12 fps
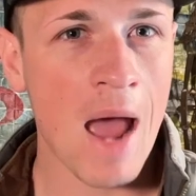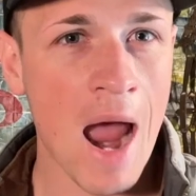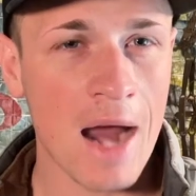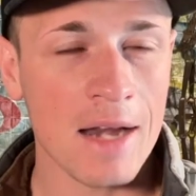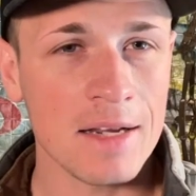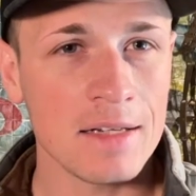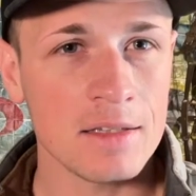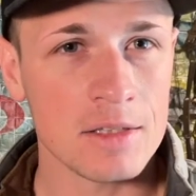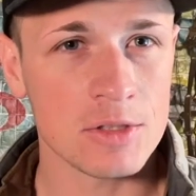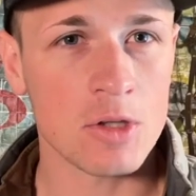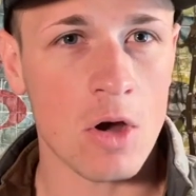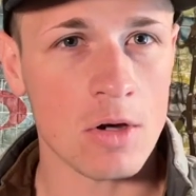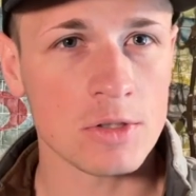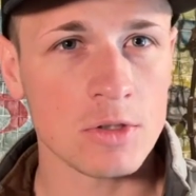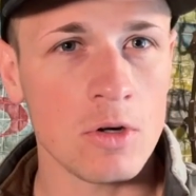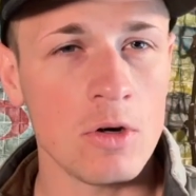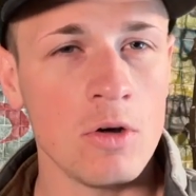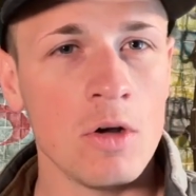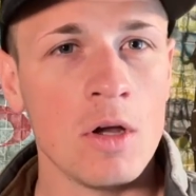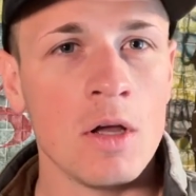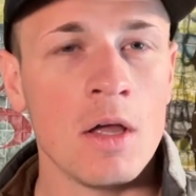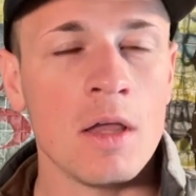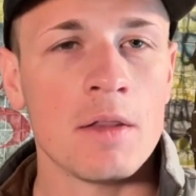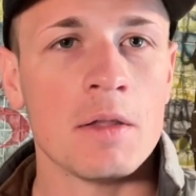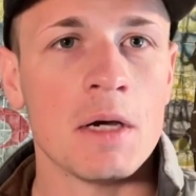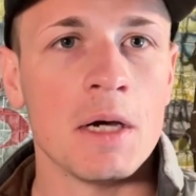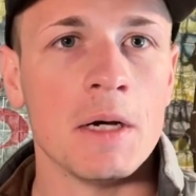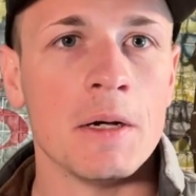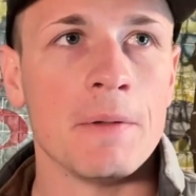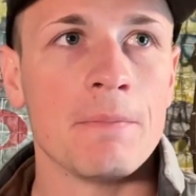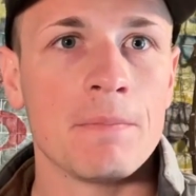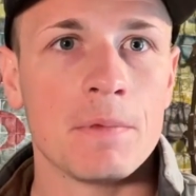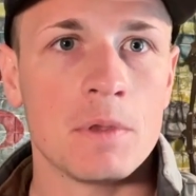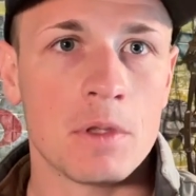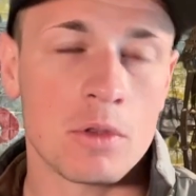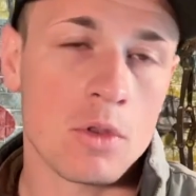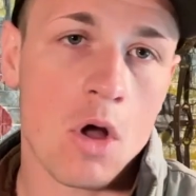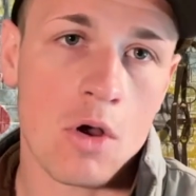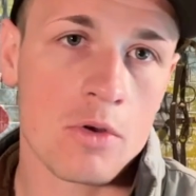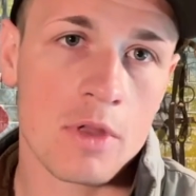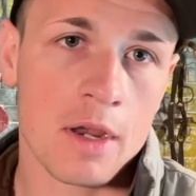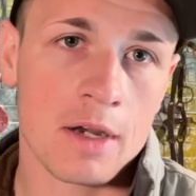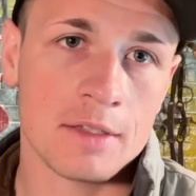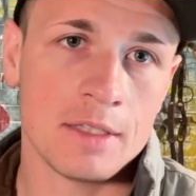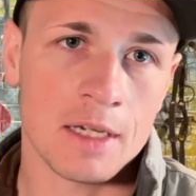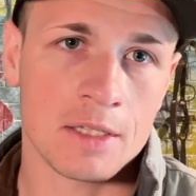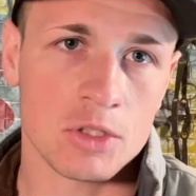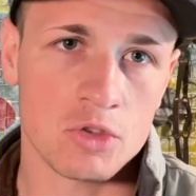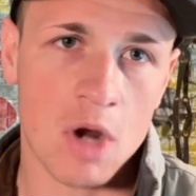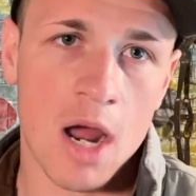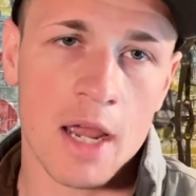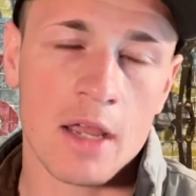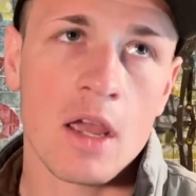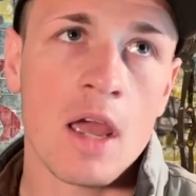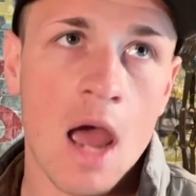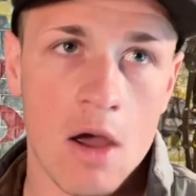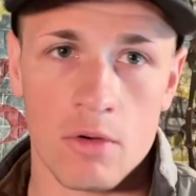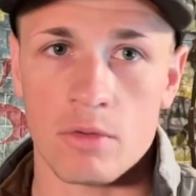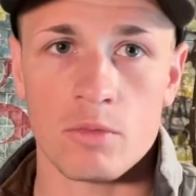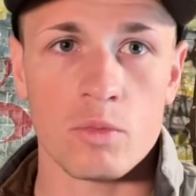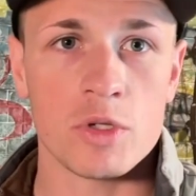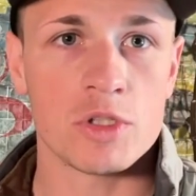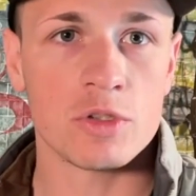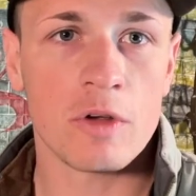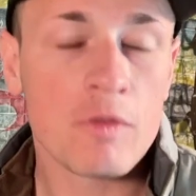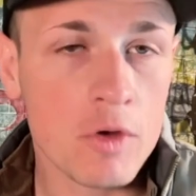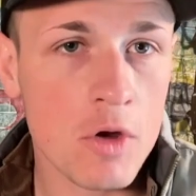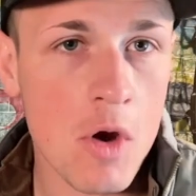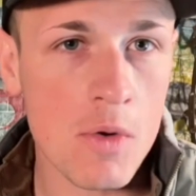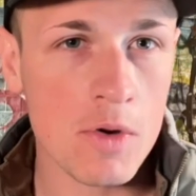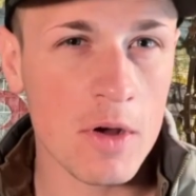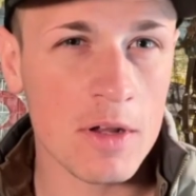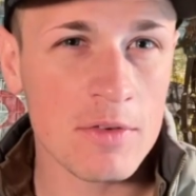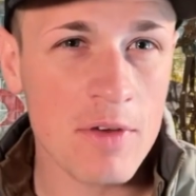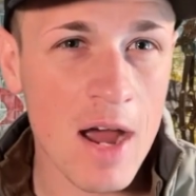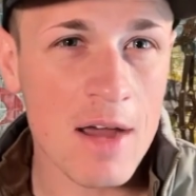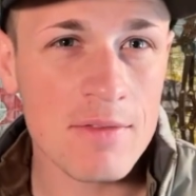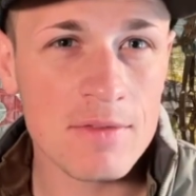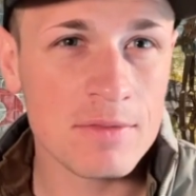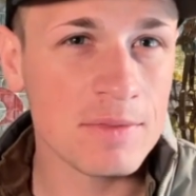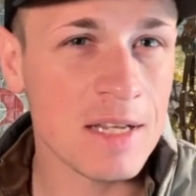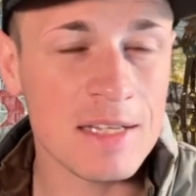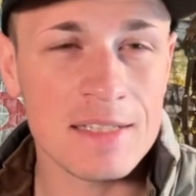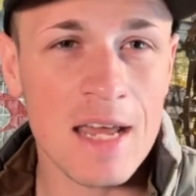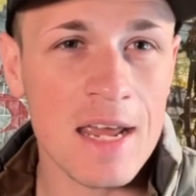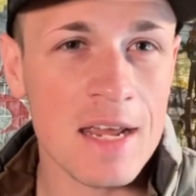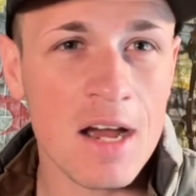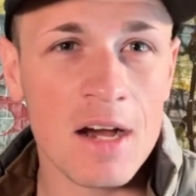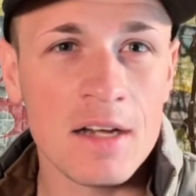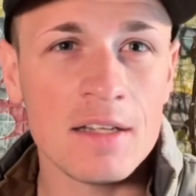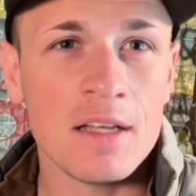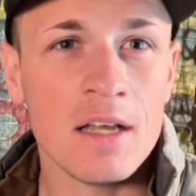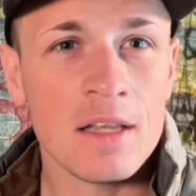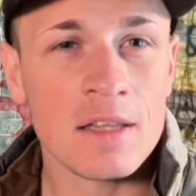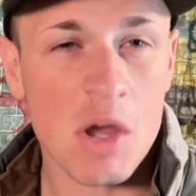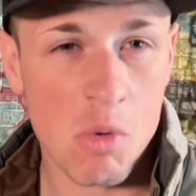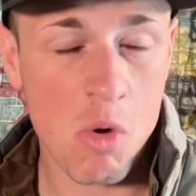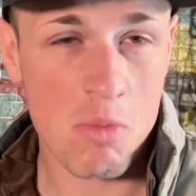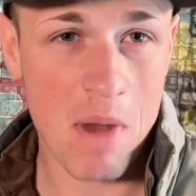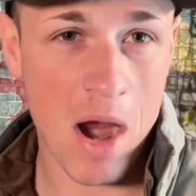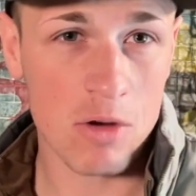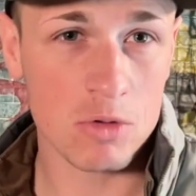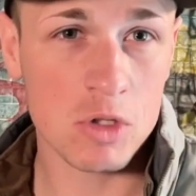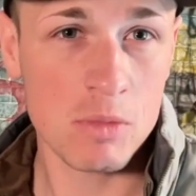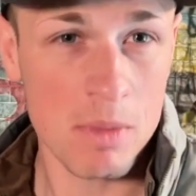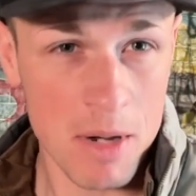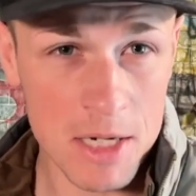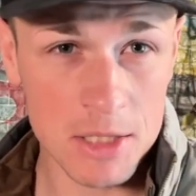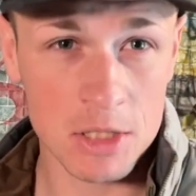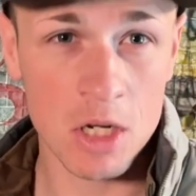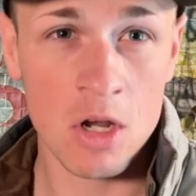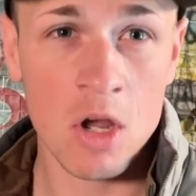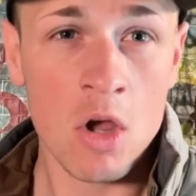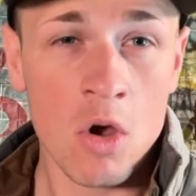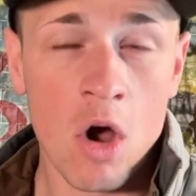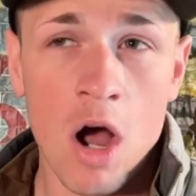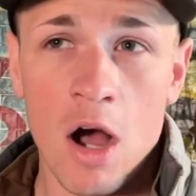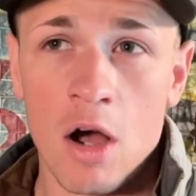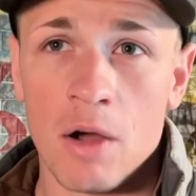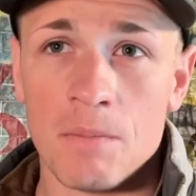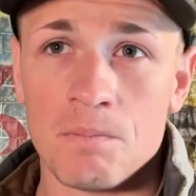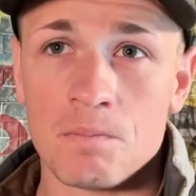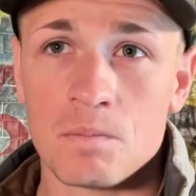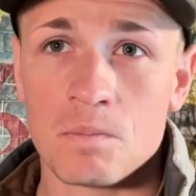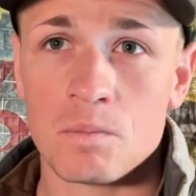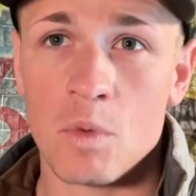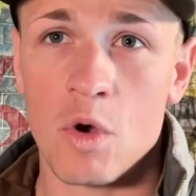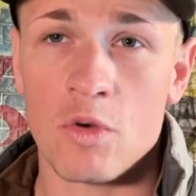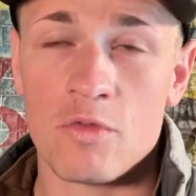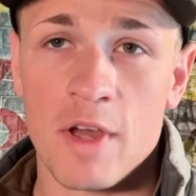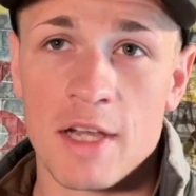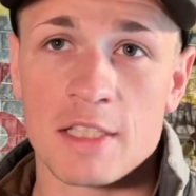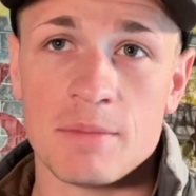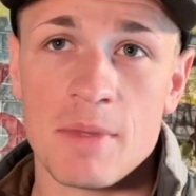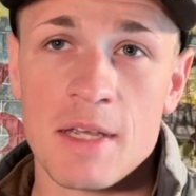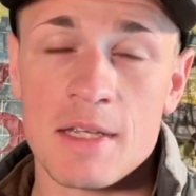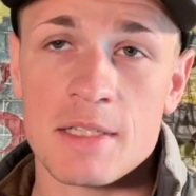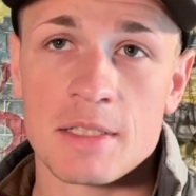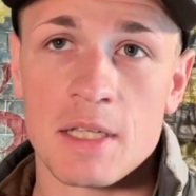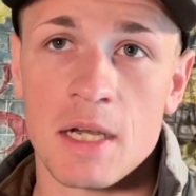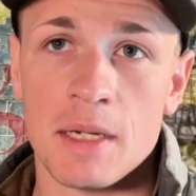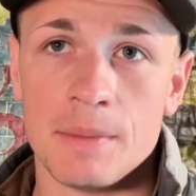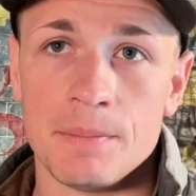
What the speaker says: padding the socks are, the longer they're going to take to dry out. Which if you're going on a 5-10 day hunt, that won't matter too much. What affects me is